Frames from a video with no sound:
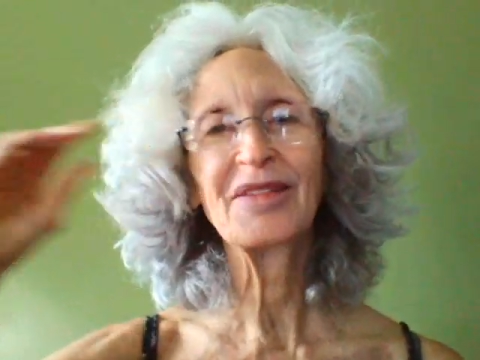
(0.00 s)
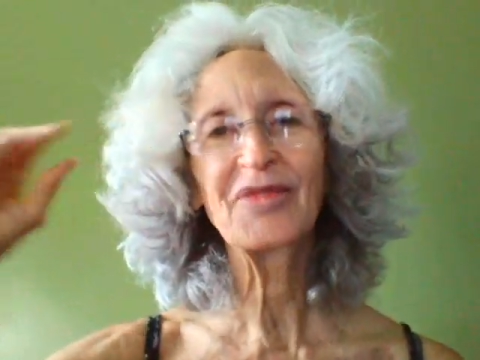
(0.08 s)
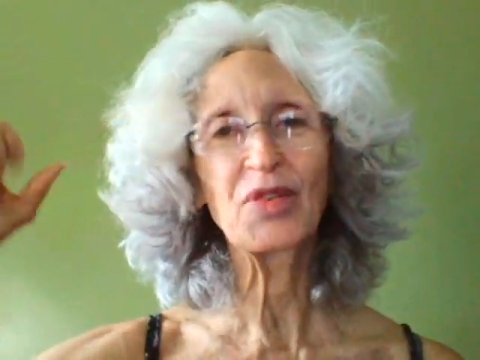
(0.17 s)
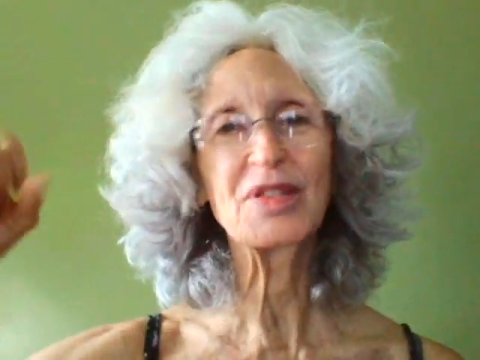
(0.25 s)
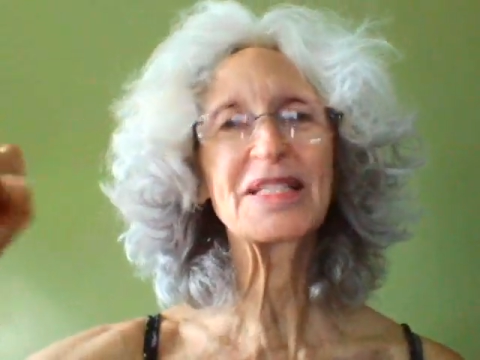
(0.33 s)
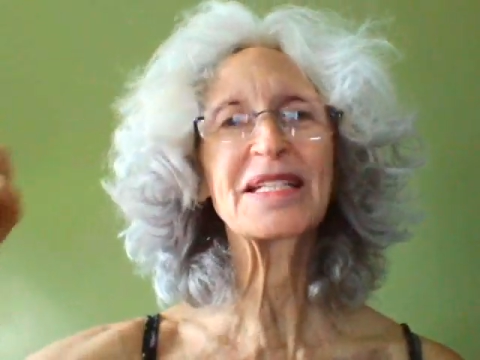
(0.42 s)

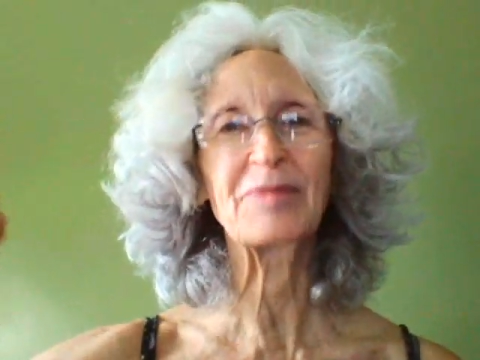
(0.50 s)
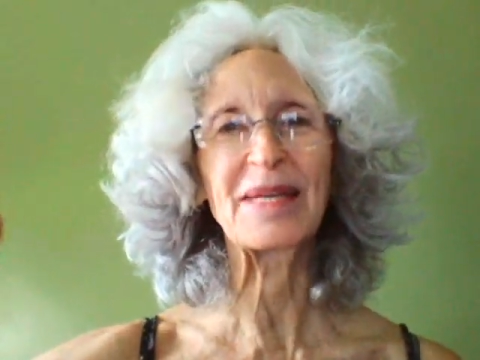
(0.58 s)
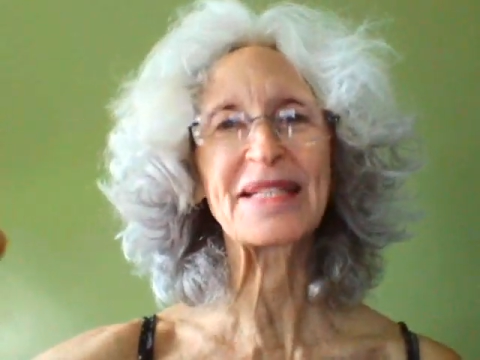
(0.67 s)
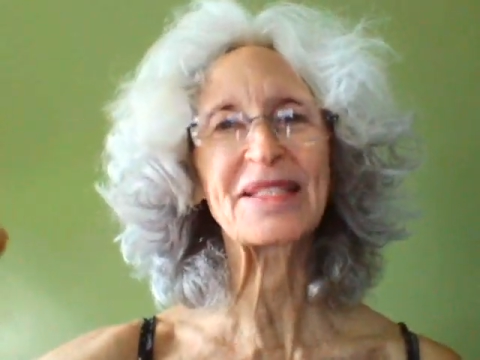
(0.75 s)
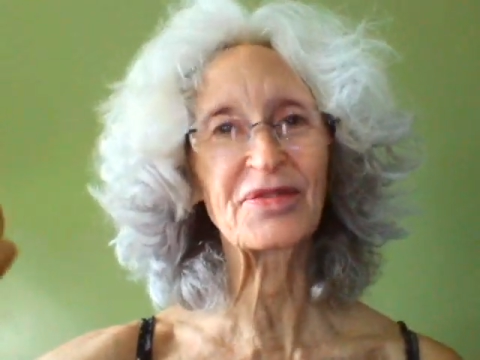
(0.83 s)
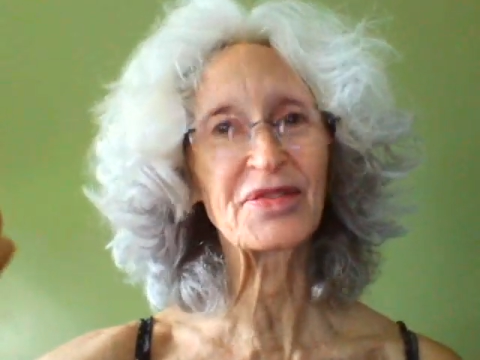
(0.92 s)
forcing
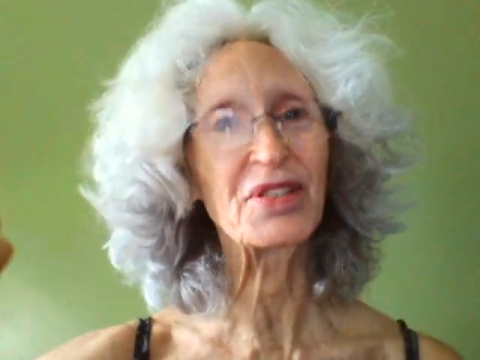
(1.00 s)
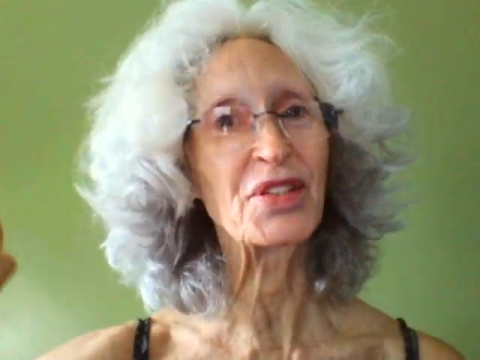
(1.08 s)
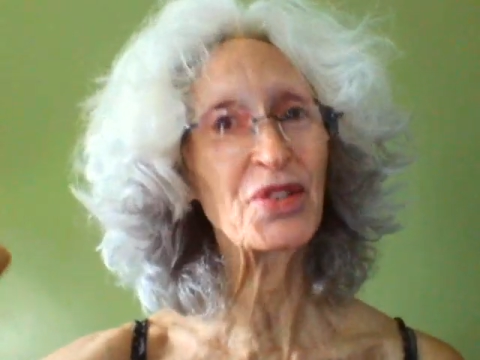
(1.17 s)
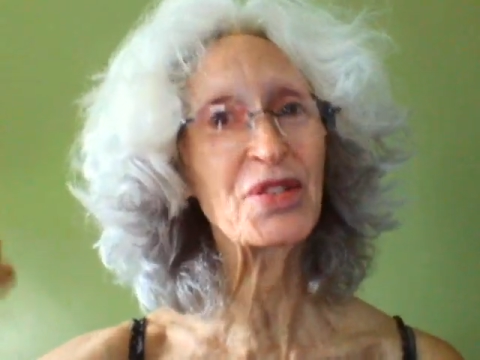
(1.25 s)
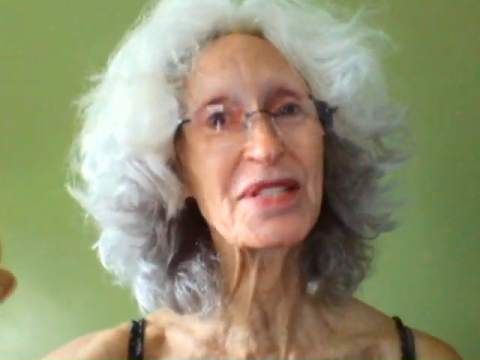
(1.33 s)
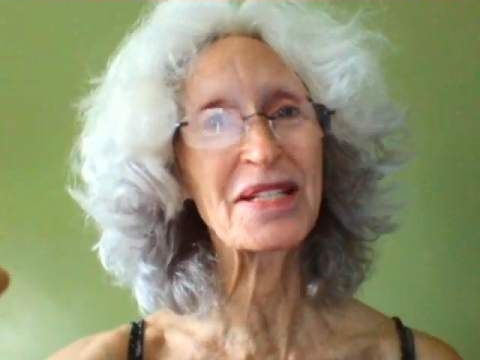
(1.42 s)
myself to
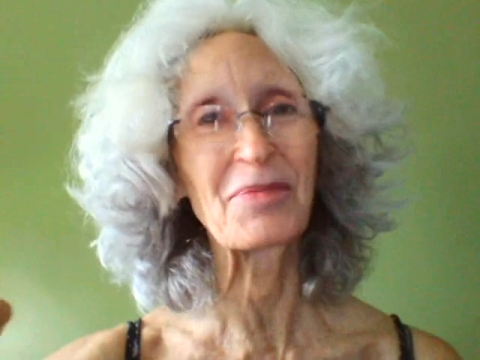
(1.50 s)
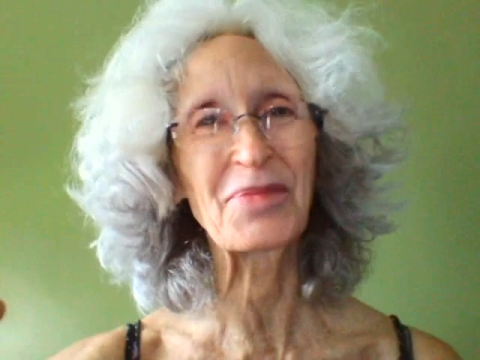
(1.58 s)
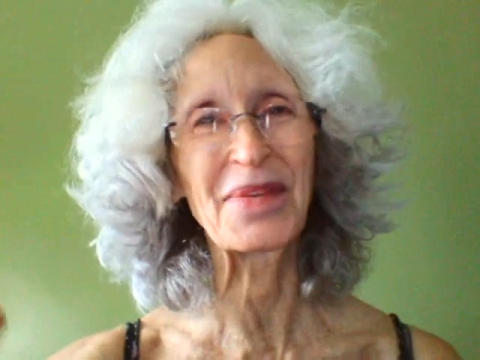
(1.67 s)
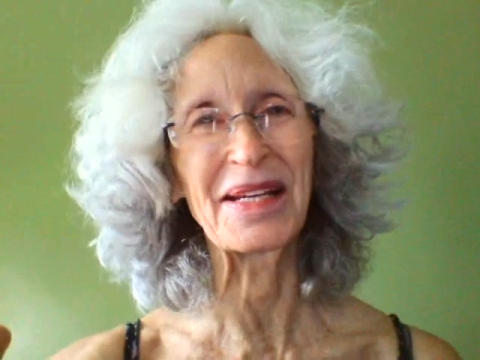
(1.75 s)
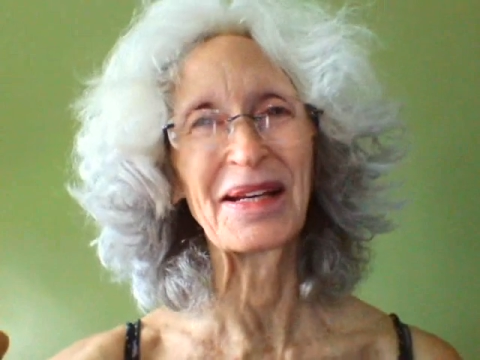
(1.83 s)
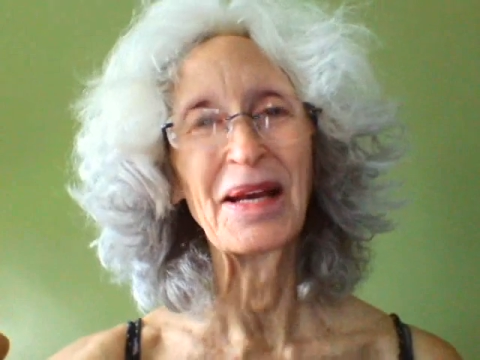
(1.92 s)
do
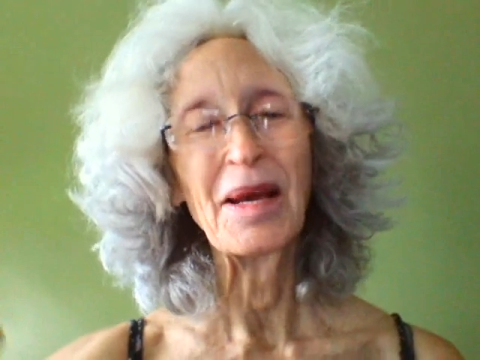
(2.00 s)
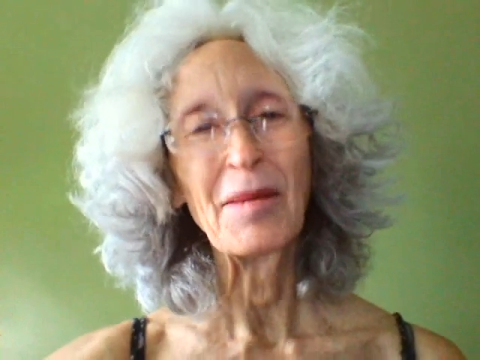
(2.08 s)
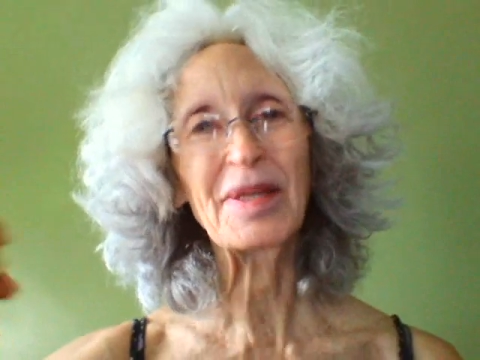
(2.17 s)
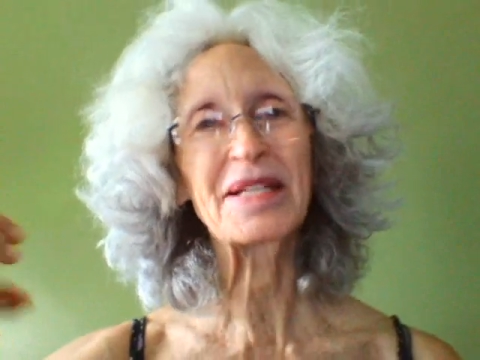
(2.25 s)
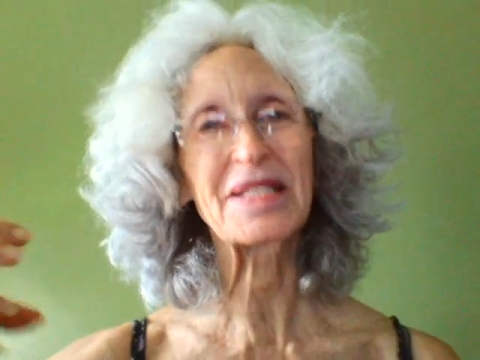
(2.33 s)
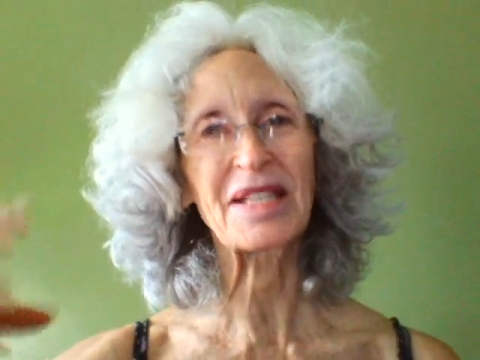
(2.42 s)
something
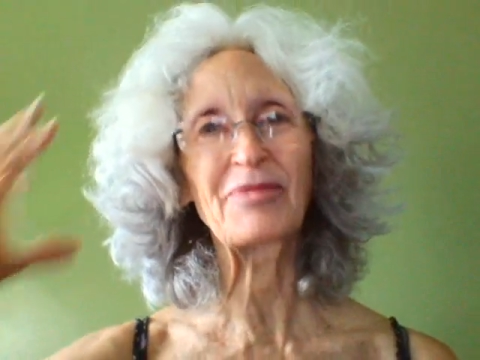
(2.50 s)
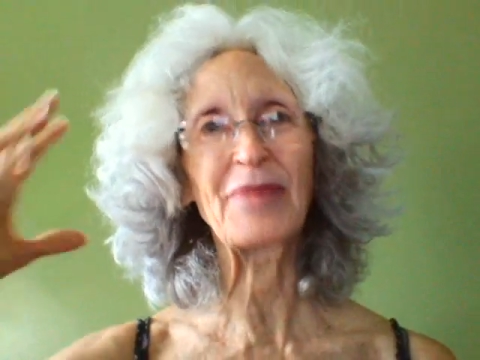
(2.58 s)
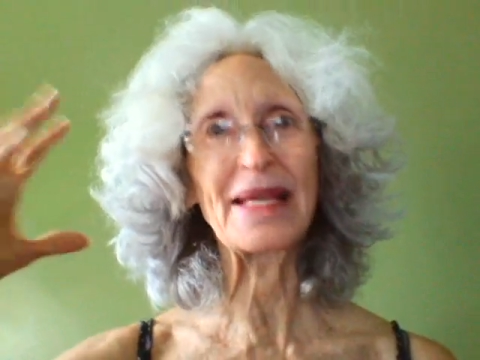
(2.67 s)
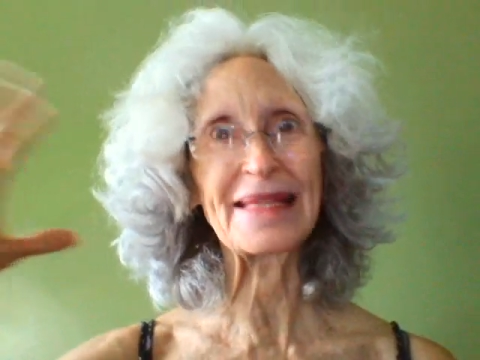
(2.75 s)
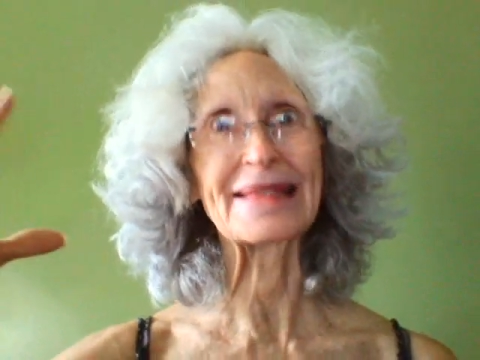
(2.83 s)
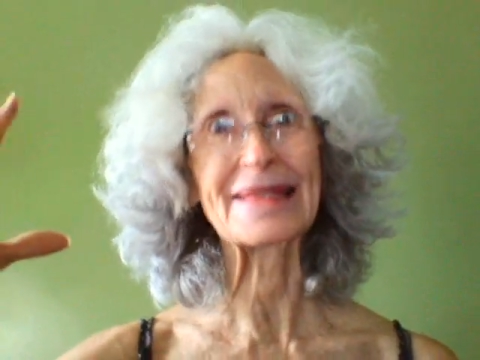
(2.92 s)
because I've
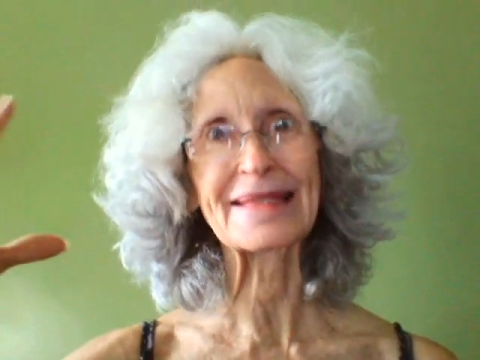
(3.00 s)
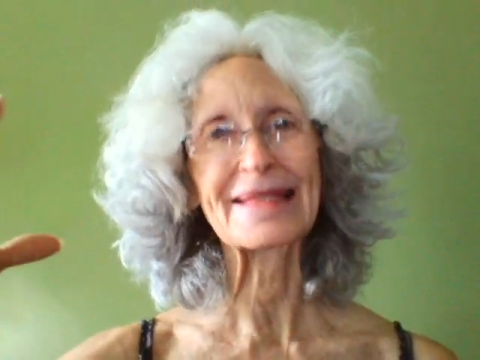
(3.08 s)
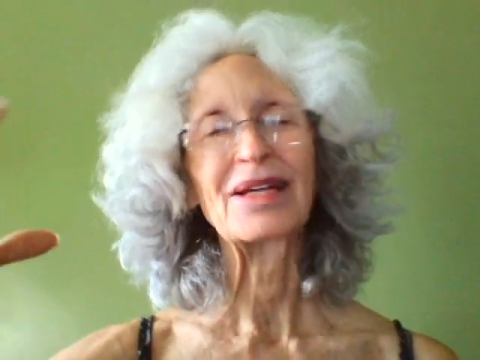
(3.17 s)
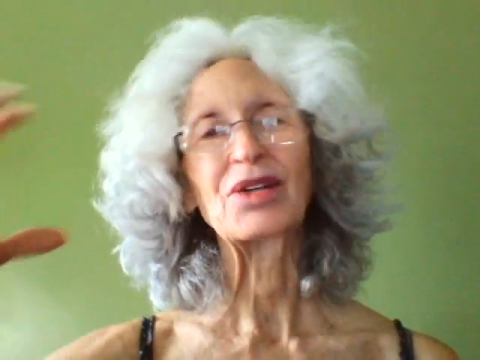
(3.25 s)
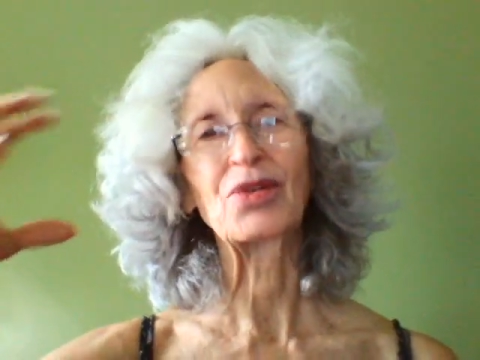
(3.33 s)
made this